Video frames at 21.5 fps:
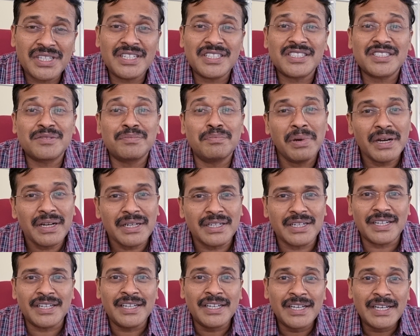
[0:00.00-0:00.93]
is.
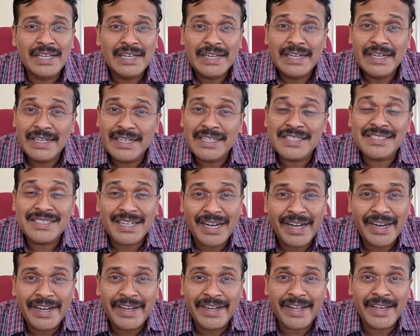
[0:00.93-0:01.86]
But it is
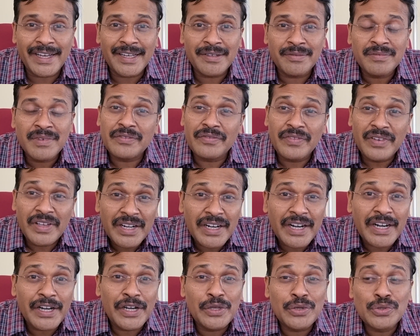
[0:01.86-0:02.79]
high time we
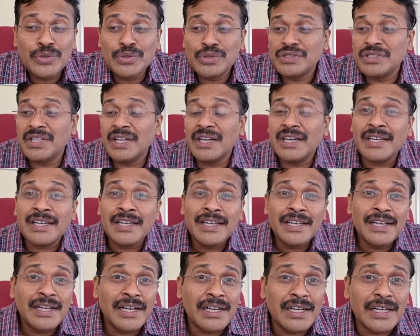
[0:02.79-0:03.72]
reduce the
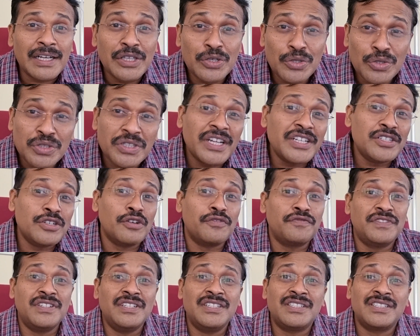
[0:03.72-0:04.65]
usage of
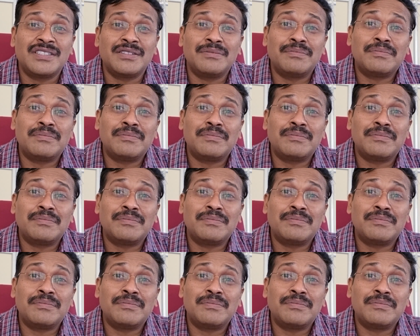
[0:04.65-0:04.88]
these